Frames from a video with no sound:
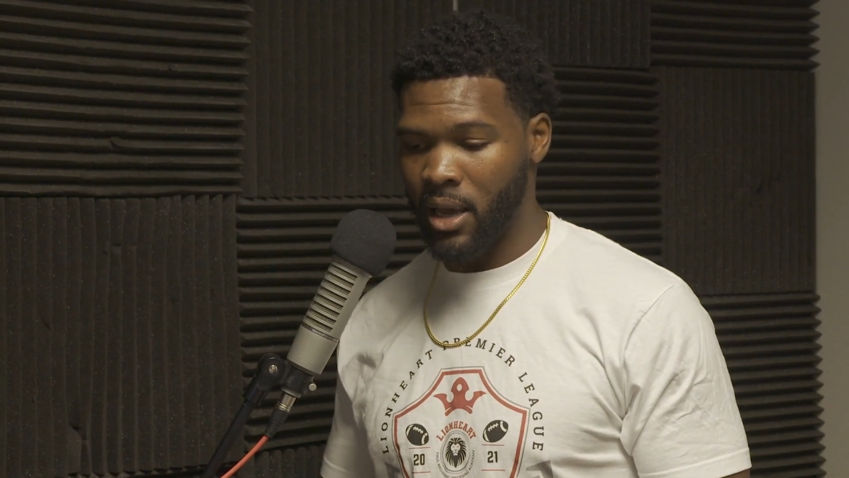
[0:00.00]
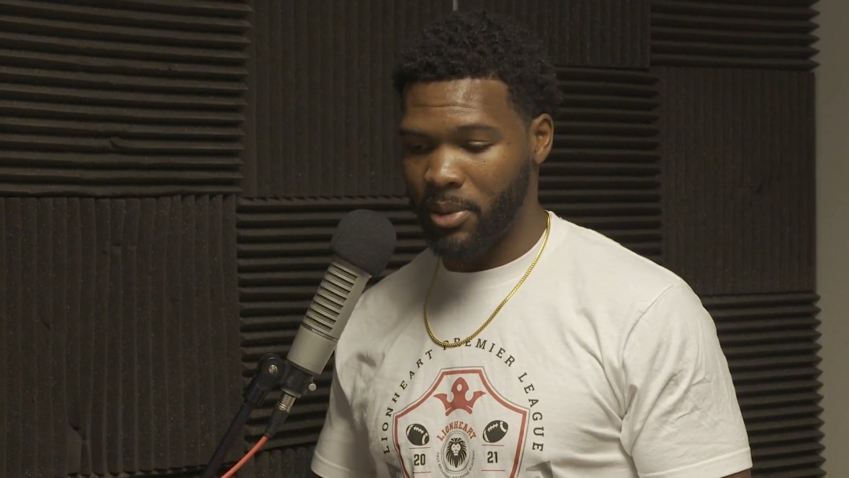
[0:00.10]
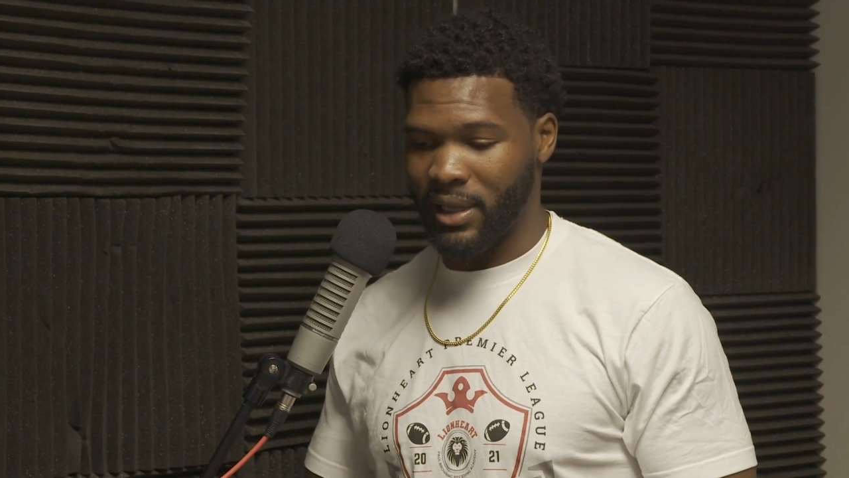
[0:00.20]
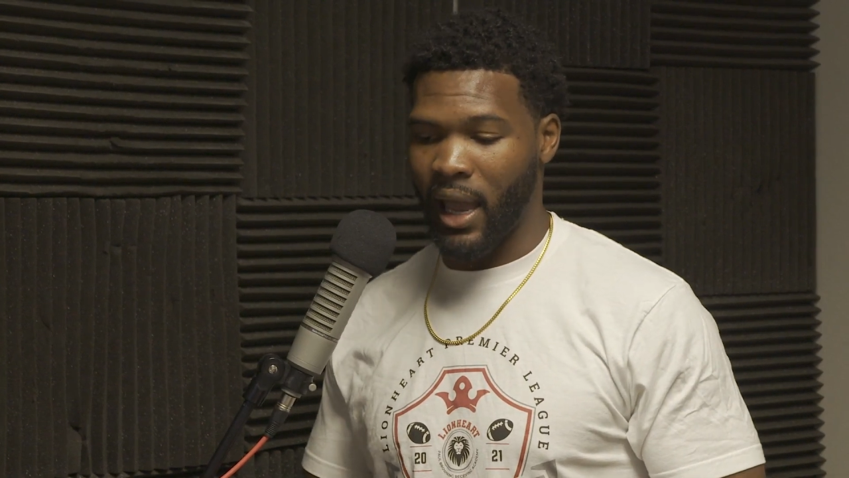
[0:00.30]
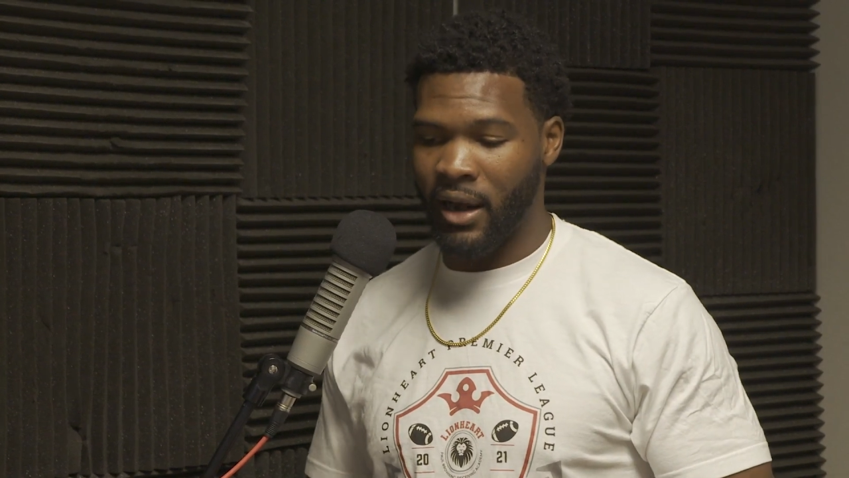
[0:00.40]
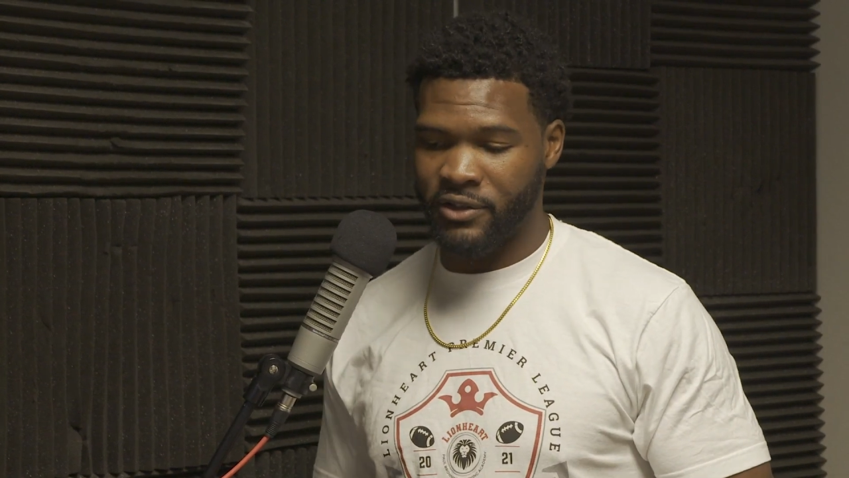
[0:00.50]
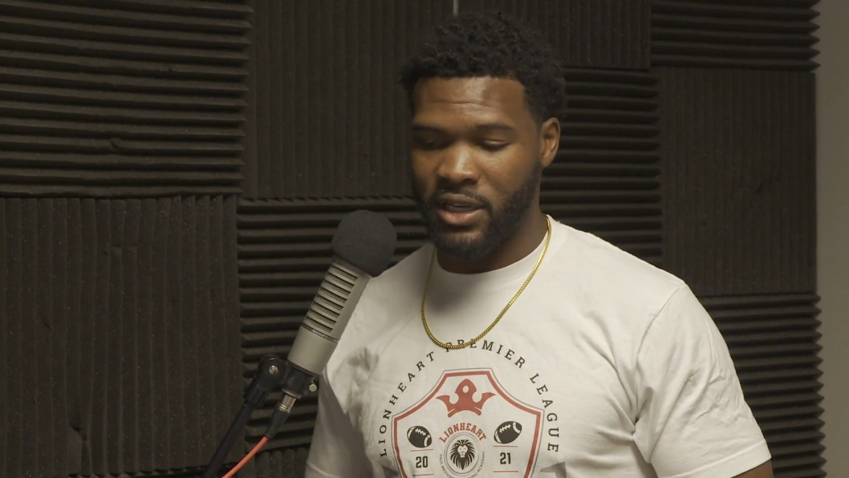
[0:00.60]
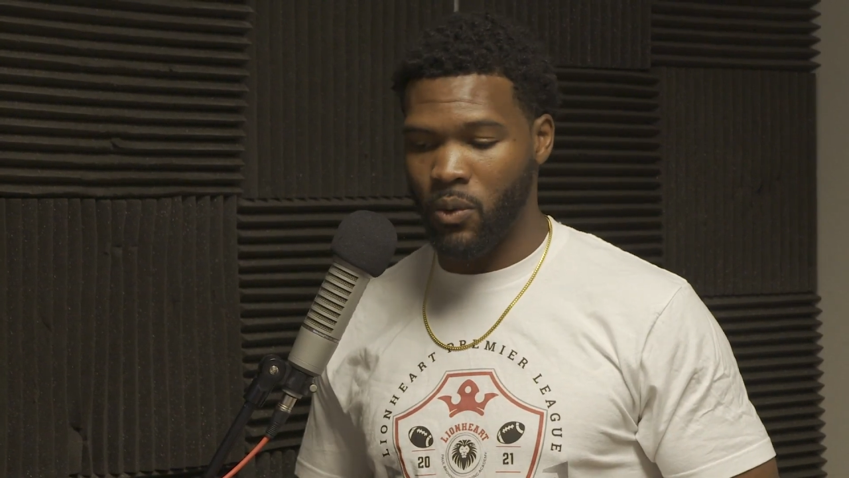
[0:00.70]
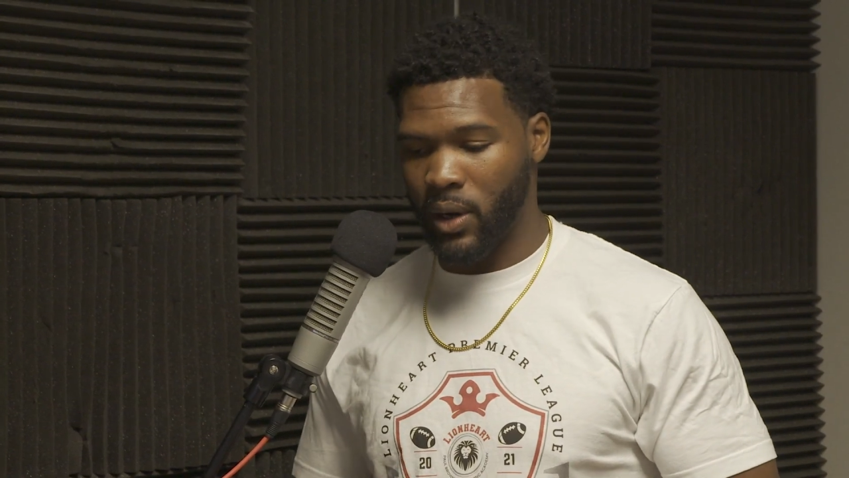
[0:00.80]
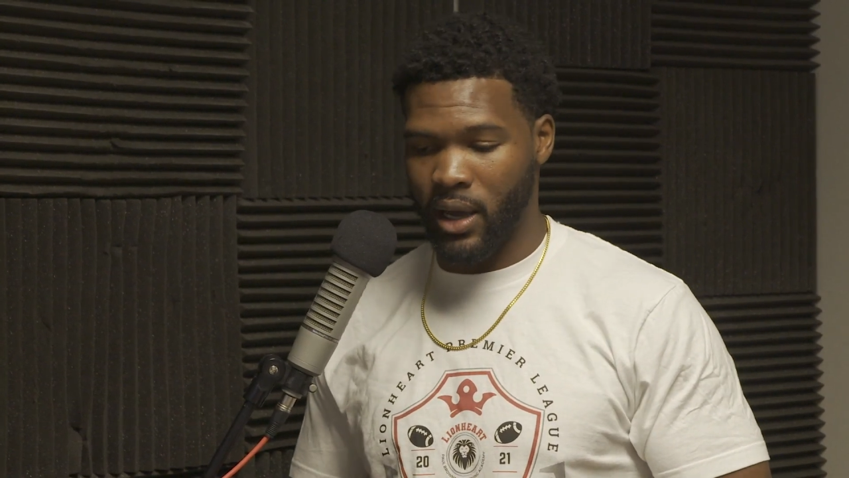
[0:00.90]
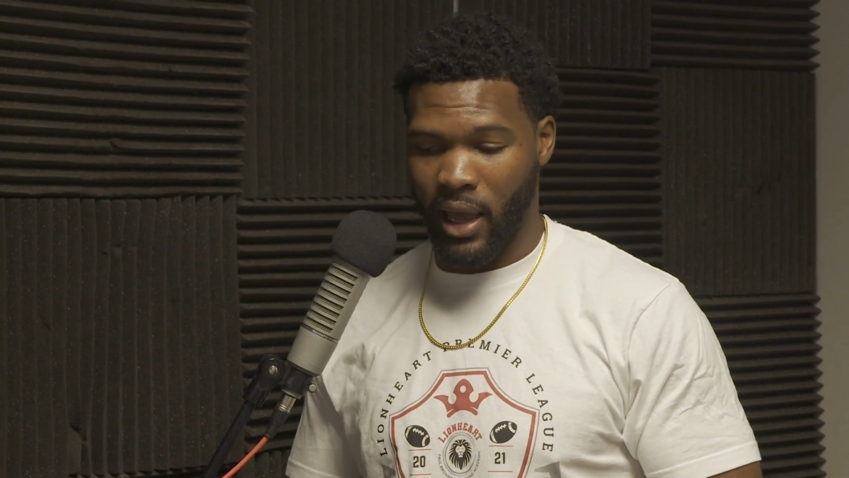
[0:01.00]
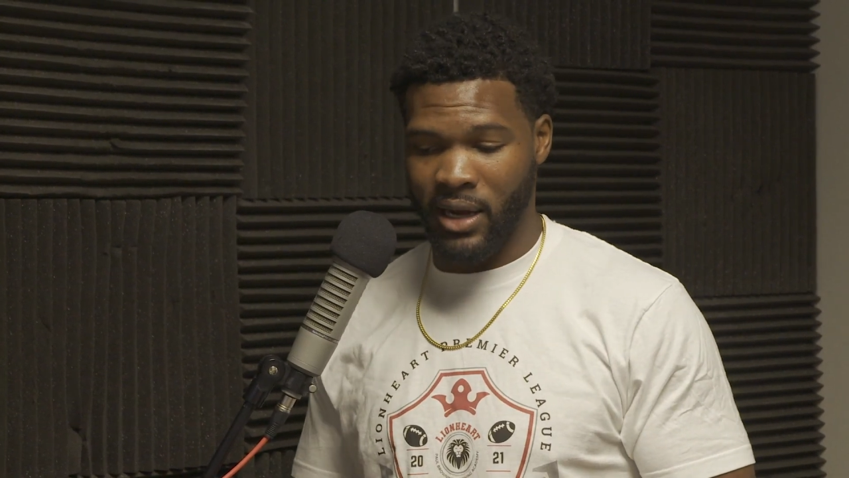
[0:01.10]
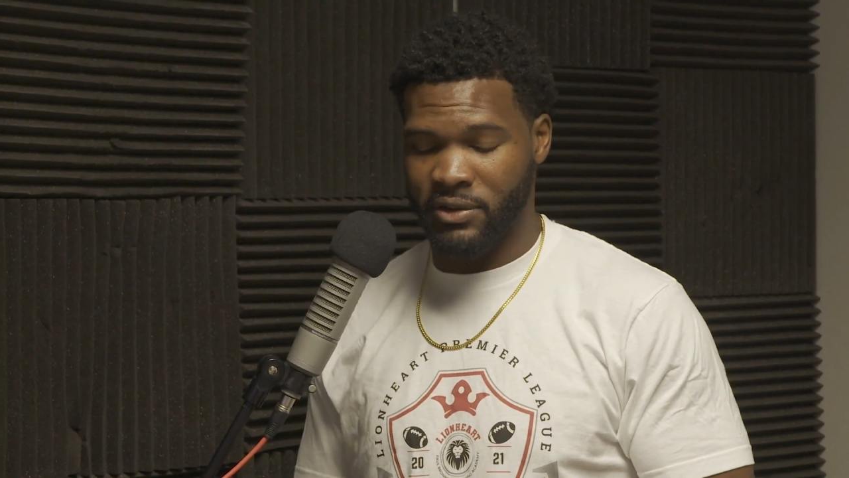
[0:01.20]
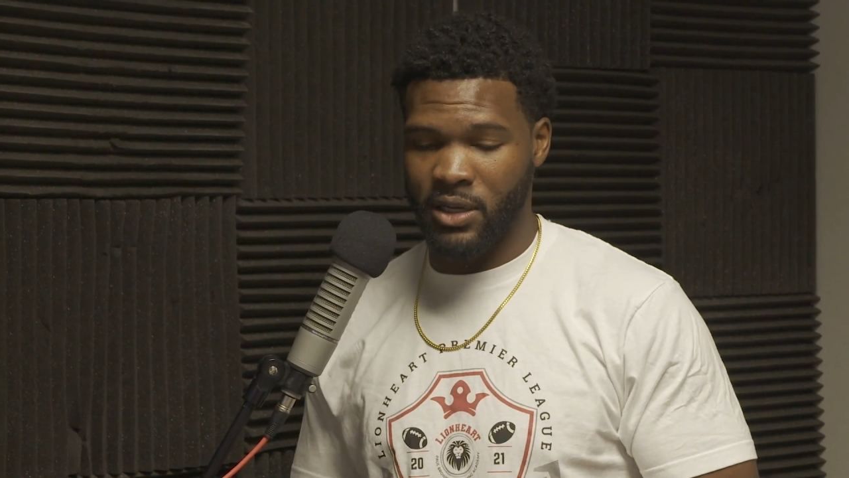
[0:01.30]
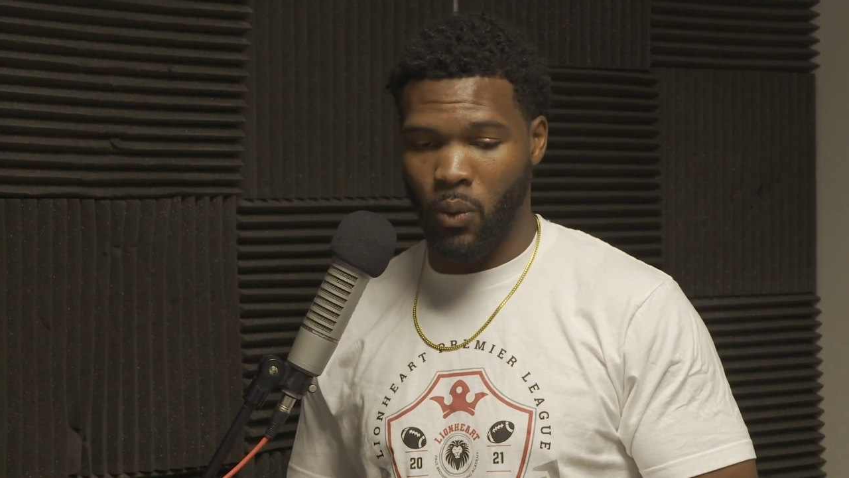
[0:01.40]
But the NFC